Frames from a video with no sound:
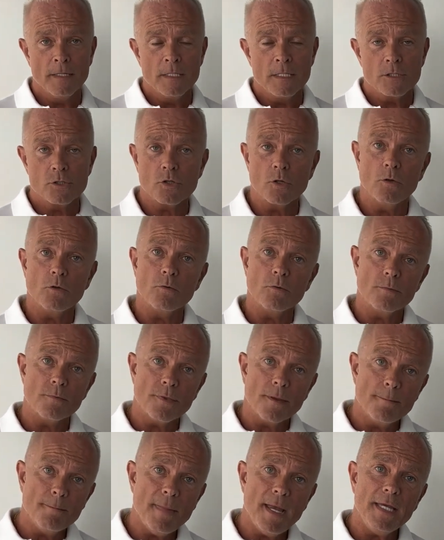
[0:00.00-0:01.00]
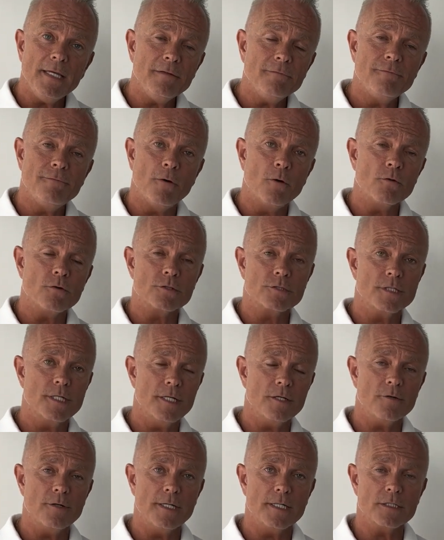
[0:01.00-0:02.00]
So the main focus
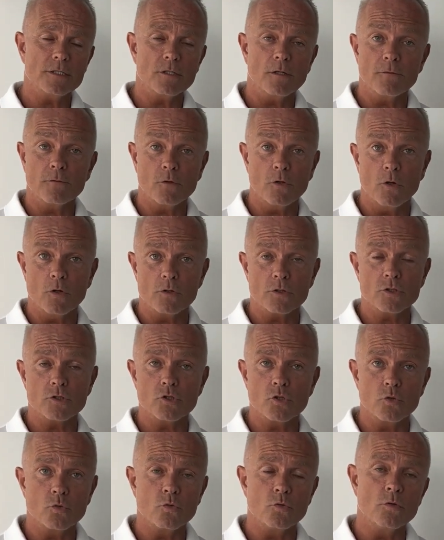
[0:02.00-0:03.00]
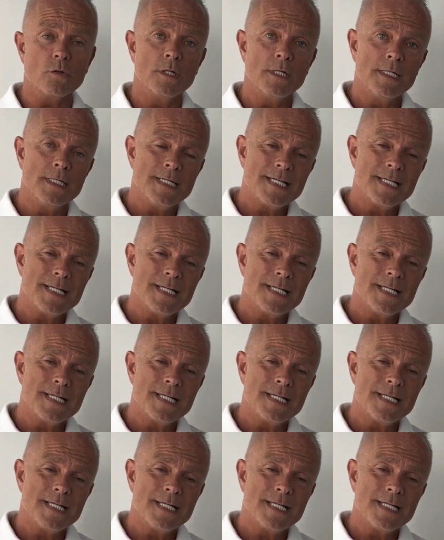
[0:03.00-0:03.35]
here is of course to